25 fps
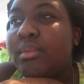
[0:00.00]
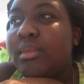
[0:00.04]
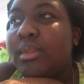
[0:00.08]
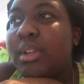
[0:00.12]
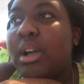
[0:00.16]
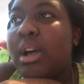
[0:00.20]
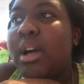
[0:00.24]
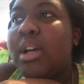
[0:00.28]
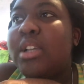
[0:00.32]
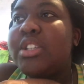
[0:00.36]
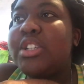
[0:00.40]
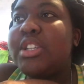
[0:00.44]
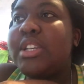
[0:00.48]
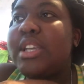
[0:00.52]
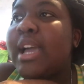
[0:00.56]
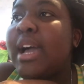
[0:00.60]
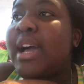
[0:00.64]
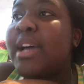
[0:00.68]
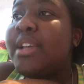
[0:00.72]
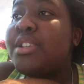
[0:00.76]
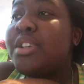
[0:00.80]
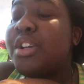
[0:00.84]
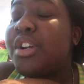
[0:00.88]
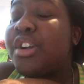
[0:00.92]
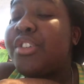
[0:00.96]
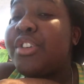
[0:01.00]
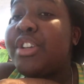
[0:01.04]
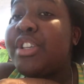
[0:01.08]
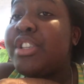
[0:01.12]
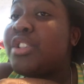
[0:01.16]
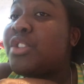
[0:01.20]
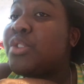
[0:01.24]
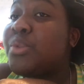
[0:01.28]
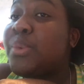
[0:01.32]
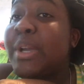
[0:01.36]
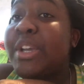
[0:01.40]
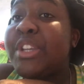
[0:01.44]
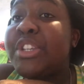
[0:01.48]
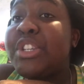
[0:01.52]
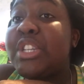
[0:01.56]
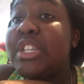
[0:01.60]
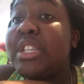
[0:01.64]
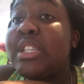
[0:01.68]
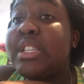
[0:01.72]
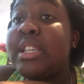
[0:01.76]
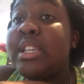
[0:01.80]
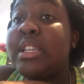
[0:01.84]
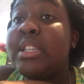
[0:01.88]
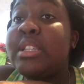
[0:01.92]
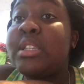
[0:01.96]
because she has her reasons why she
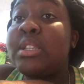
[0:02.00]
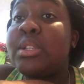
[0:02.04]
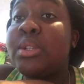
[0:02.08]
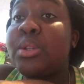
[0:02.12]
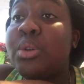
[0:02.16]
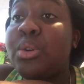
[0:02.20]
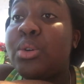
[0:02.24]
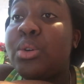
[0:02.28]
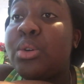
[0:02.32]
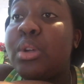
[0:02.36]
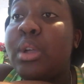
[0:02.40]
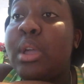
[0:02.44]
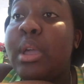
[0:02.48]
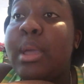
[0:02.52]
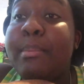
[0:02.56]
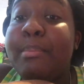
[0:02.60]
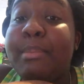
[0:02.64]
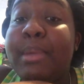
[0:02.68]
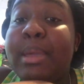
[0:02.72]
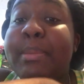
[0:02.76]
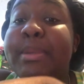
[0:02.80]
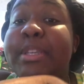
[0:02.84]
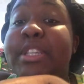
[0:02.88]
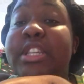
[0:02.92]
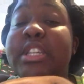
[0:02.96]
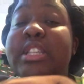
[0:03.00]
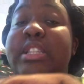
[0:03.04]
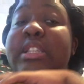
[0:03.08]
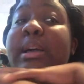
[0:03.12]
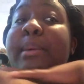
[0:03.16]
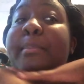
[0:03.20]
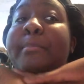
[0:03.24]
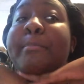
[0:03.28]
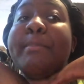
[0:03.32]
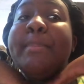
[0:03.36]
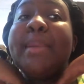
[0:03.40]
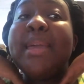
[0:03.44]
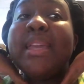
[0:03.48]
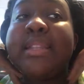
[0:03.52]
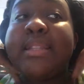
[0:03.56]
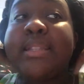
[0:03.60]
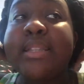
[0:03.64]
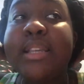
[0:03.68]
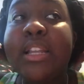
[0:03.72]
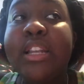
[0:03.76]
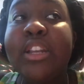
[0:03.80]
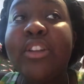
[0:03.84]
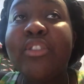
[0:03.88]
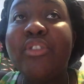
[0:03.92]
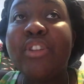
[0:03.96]
says no. Maybe she's not
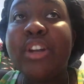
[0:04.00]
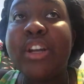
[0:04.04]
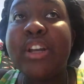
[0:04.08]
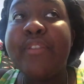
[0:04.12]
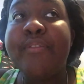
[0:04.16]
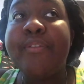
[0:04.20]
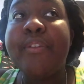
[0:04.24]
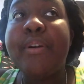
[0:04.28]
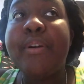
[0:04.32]
mentally ready for